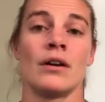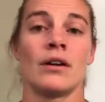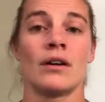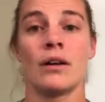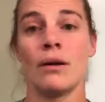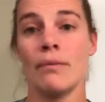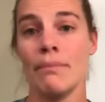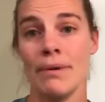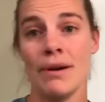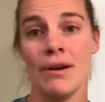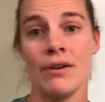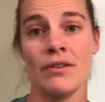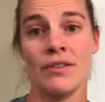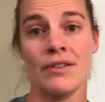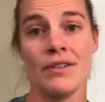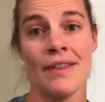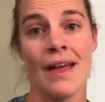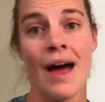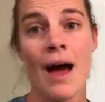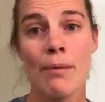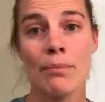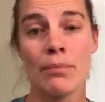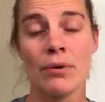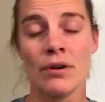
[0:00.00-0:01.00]
compared to
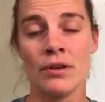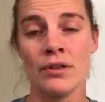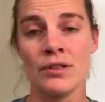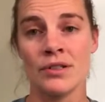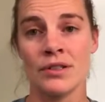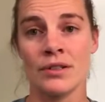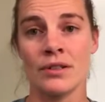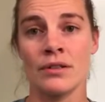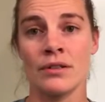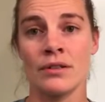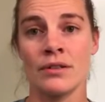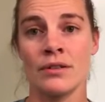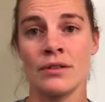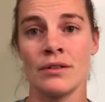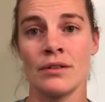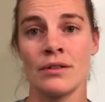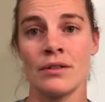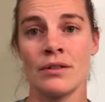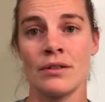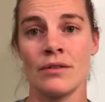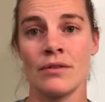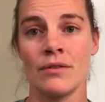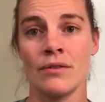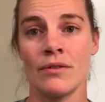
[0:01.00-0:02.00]
that person,
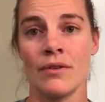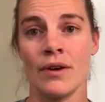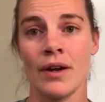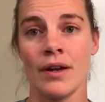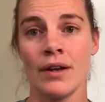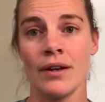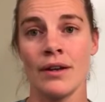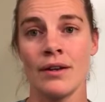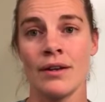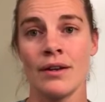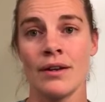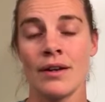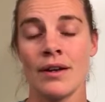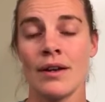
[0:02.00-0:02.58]
right?